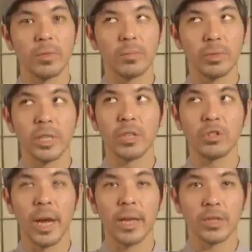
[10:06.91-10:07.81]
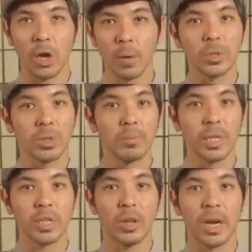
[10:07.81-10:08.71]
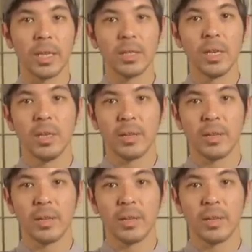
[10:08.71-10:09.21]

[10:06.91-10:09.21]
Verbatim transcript: complete dryness, almost complete dryness,